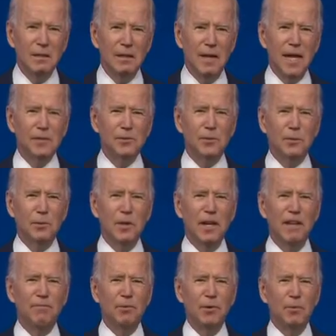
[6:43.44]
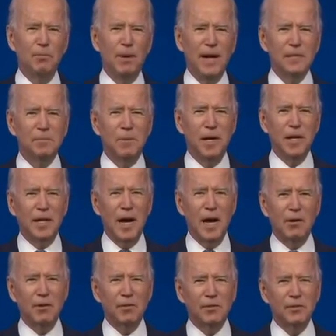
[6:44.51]
As with the relief bill passed by
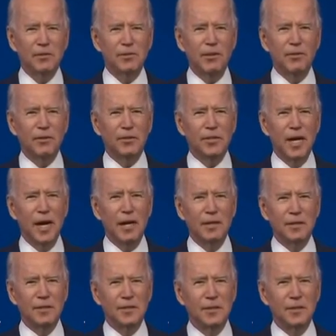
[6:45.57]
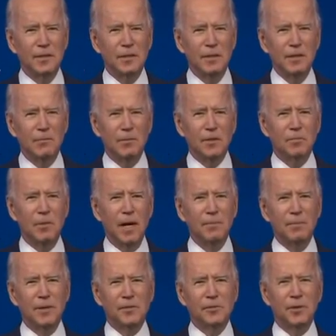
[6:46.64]
Congress, there's another challenge which my
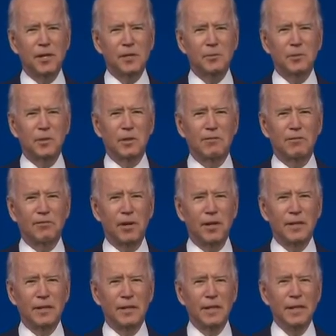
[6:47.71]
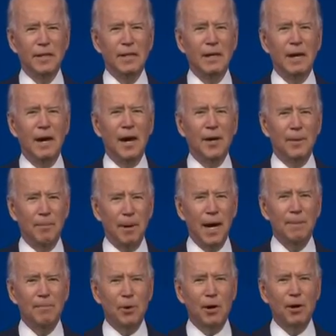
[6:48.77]
administration will confront on a
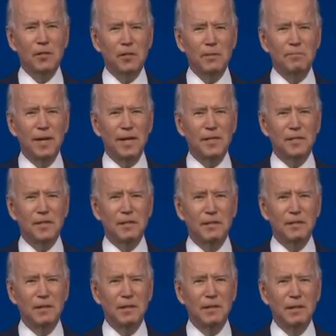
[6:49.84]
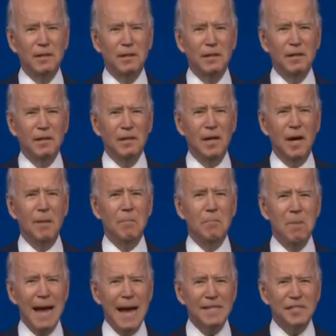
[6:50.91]
bipartisan basis, a
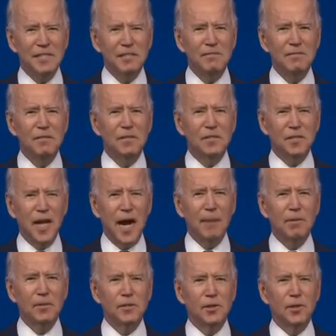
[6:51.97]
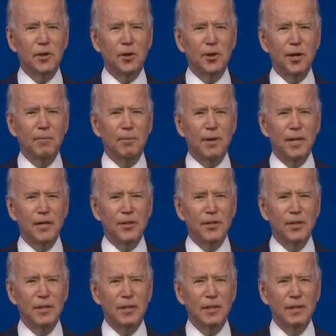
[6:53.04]
massive cybersecurity
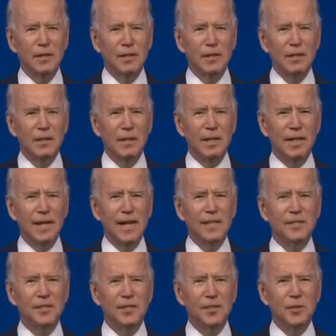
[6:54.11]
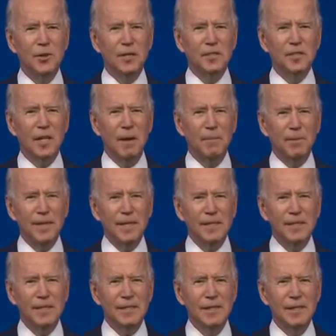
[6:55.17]
breach against the U.S.
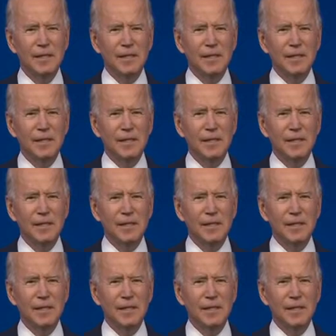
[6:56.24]
companies,